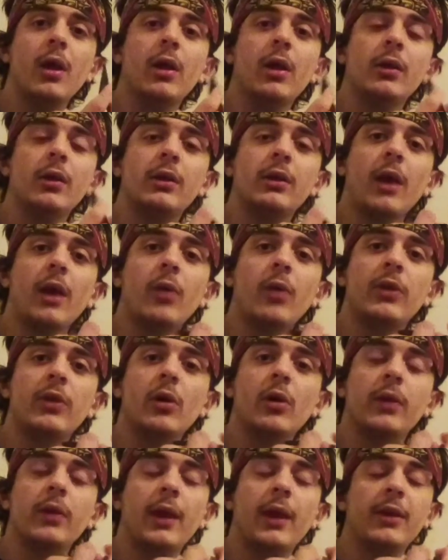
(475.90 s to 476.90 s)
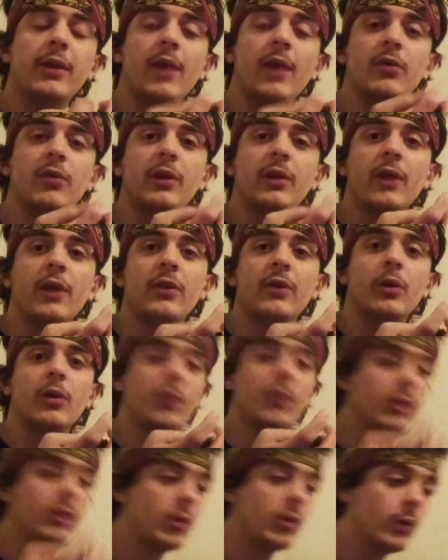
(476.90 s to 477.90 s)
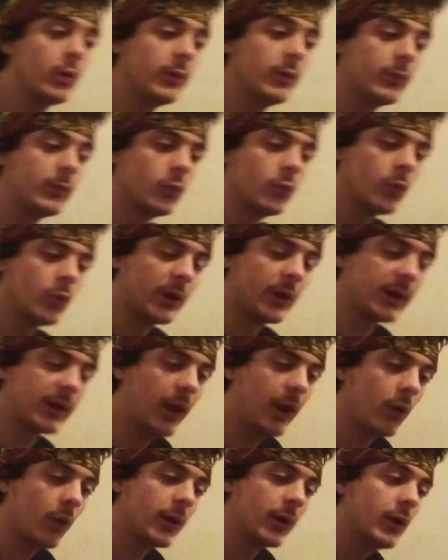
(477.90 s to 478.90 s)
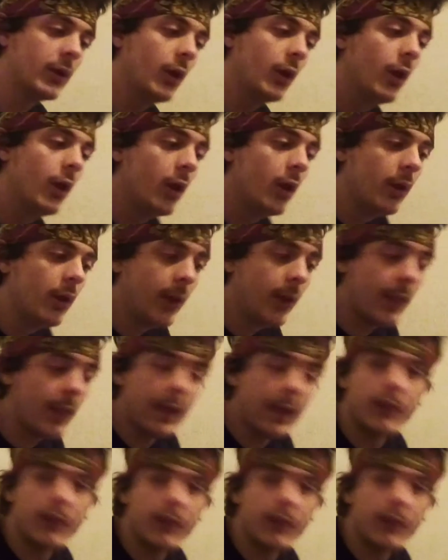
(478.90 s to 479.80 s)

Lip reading: and definitely not the only one you're going to want to carry. And then, of